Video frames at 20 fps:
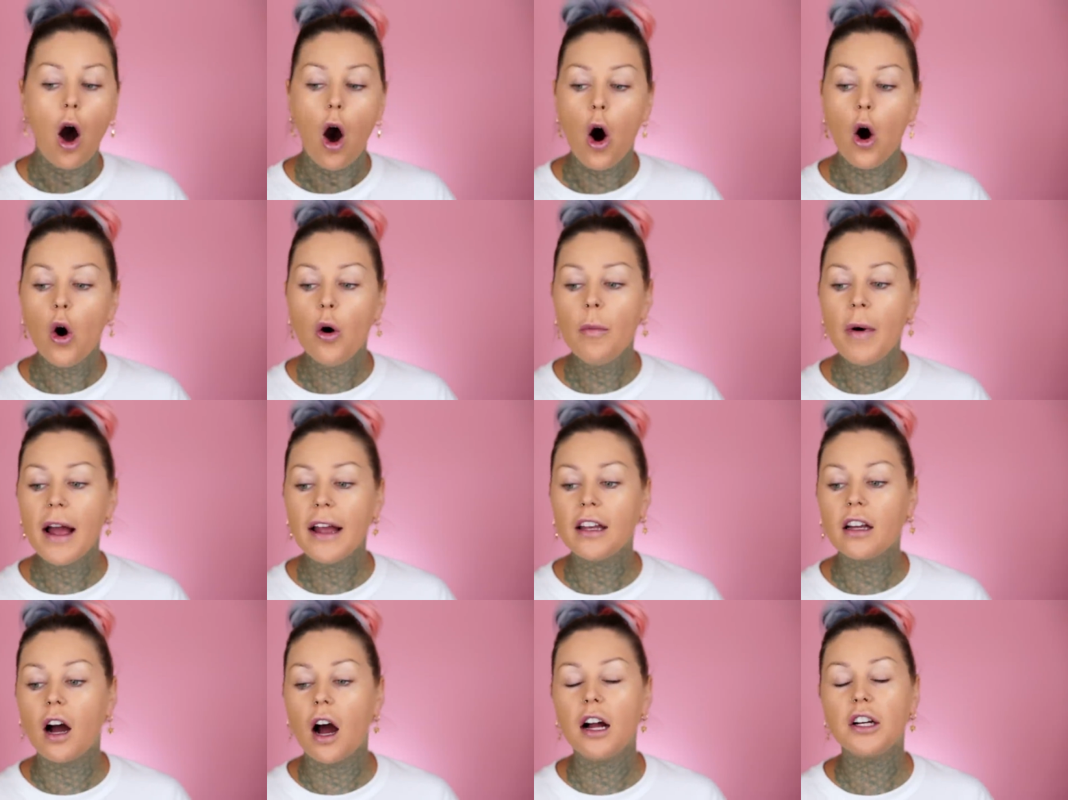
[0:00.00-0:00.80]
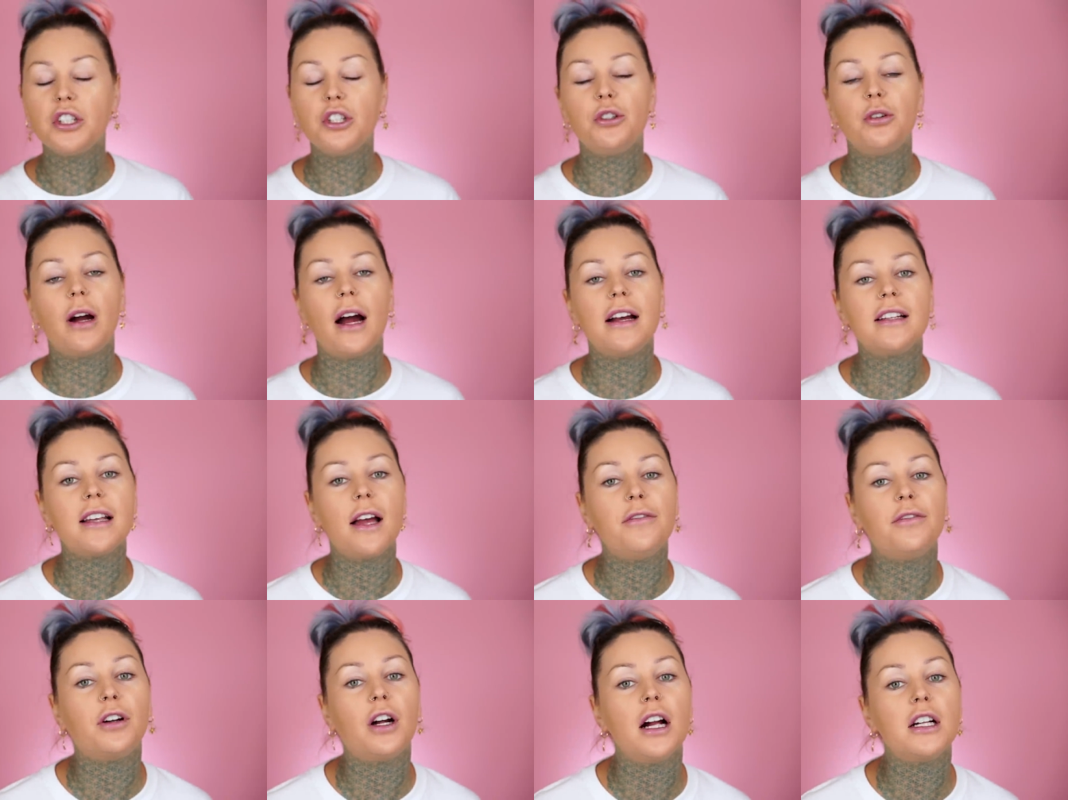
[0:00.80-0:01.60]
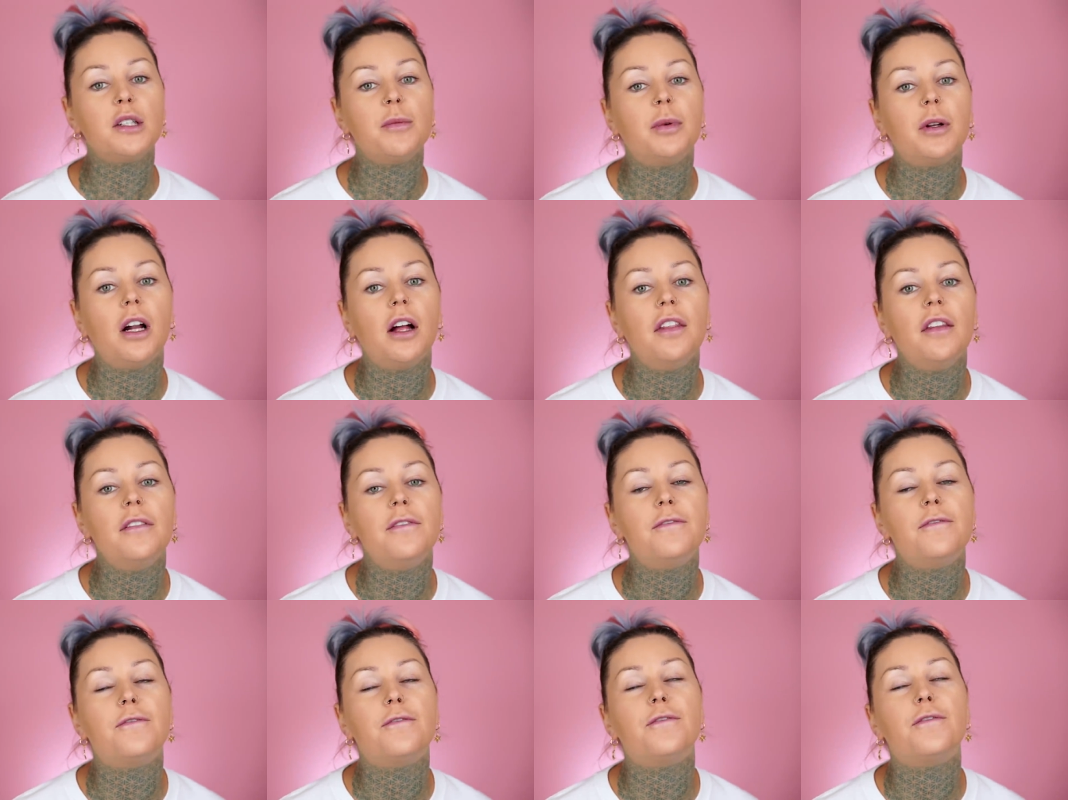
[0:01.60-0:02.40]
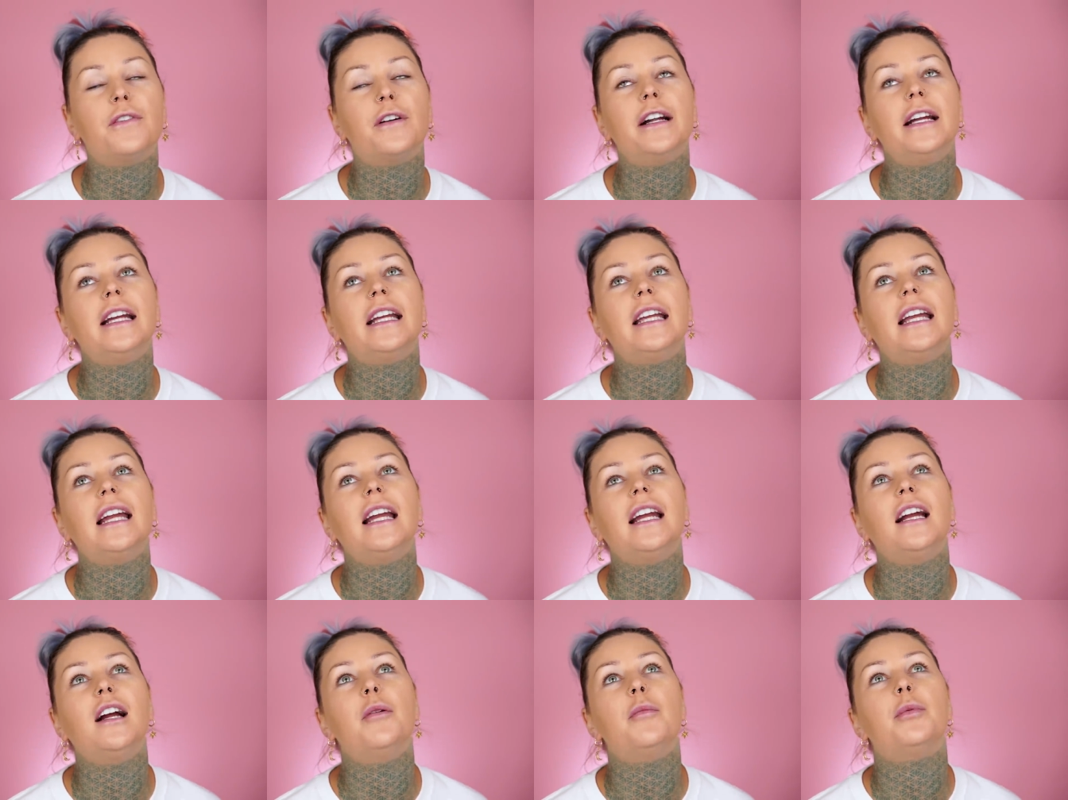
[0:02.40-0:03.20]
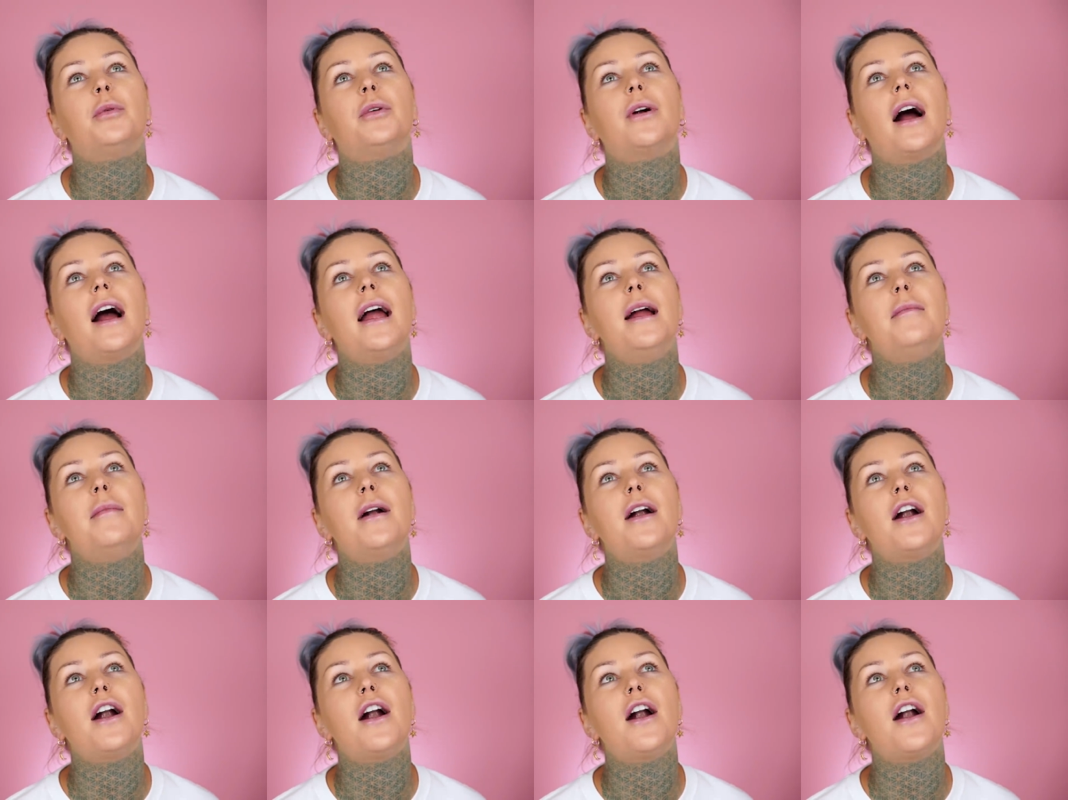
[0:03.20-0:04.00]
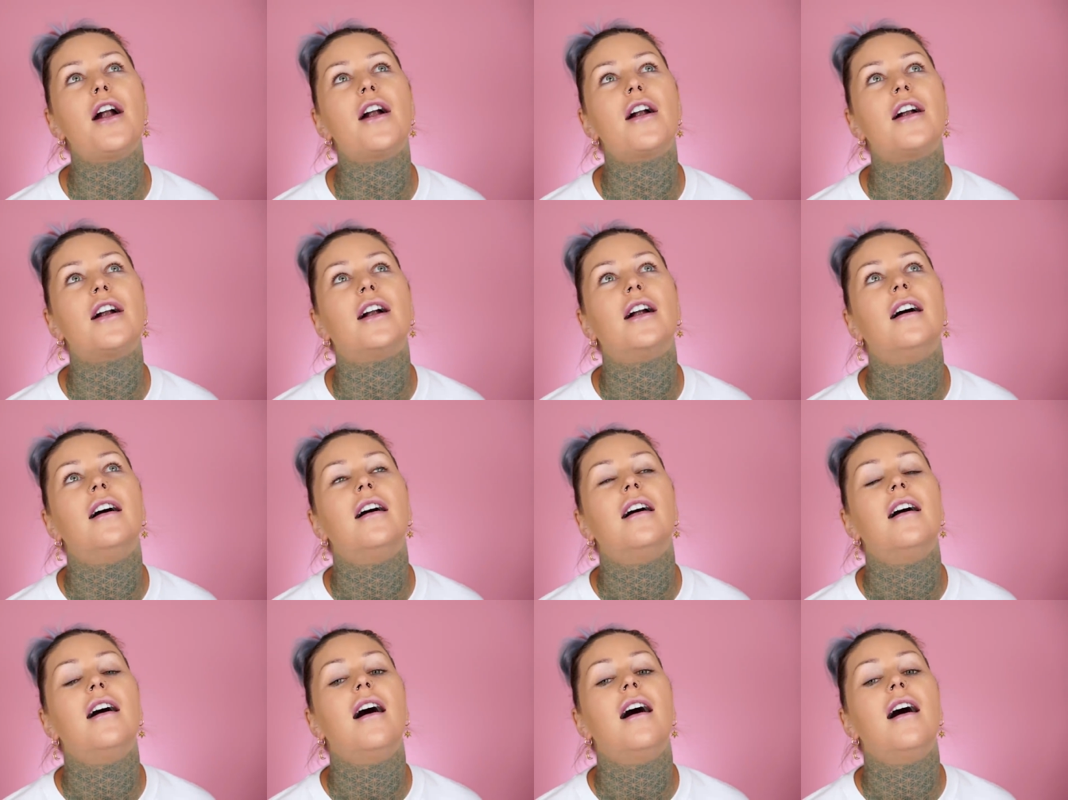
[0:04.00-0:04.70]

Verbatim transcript: Oh my gosh, you guys, I forgot to put on the freaking primer.